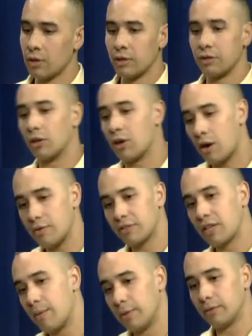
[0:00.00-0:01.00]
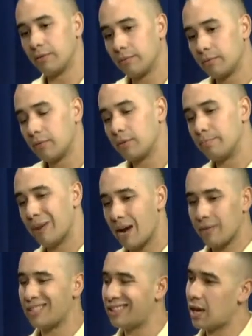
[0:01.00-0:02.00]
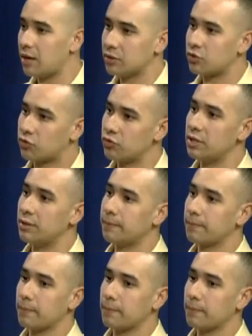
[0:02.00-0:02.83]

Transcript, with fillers: The car is coming, barreling down the street.